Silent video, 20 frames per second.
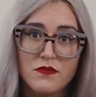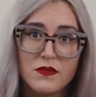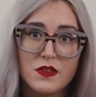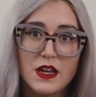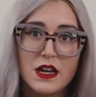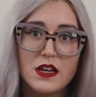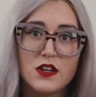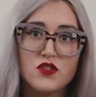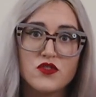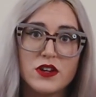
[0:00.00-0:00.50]

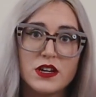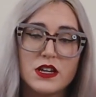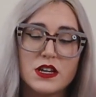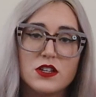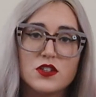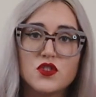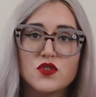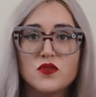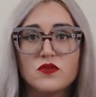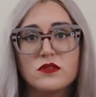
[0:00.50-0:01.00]
They drink
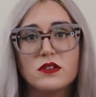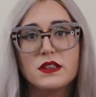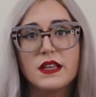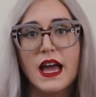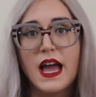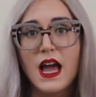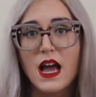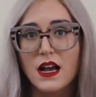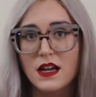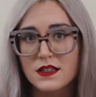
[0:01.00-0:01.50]
it to
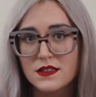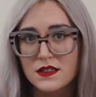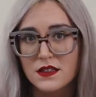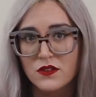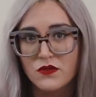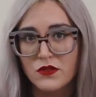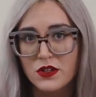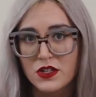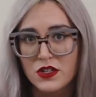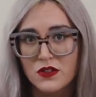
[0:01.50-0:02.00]
relax
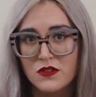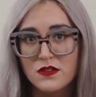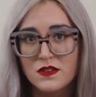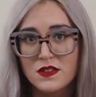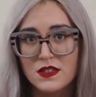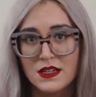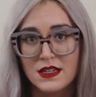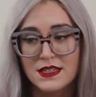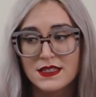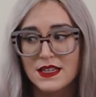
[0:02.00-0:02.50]
and
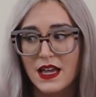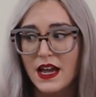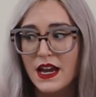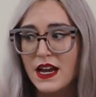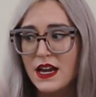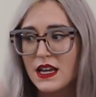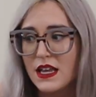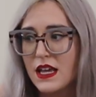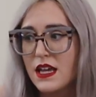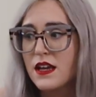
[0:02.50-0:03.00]
reduce
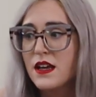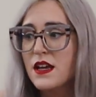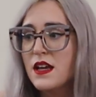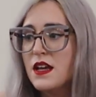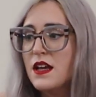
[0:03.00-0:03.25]
anxiety.